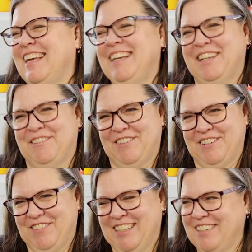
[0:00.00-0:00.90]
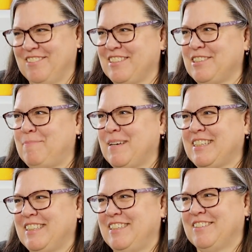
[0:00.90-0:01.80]
any of our videos,
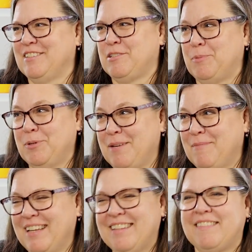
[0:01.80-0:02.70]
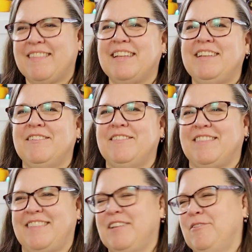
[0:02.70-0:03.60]
especially during Spooky Month, then
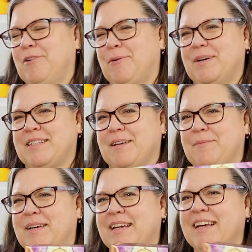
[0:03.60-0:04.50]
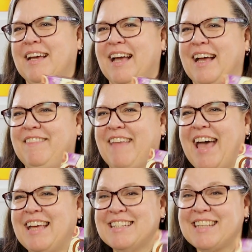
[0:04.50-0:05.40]
you know what's coming. And
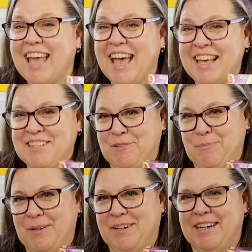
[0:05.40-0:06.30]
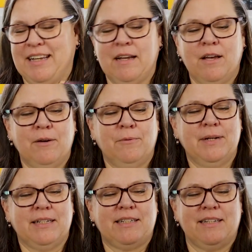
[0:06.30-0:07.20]
that is Castle Party,
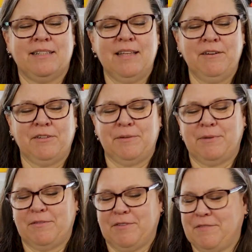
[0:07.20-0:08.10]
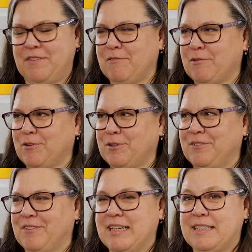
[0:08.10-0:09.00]
which is not only one of our favorite roll
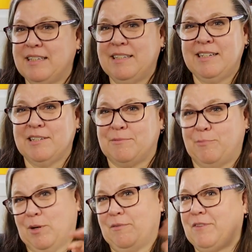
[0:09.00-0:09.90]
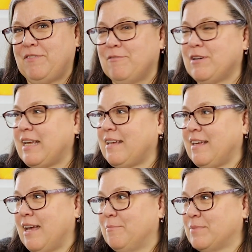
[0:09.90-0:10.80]
and writes, it's just one of our favorite
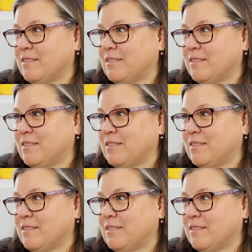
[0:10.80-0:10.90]
games.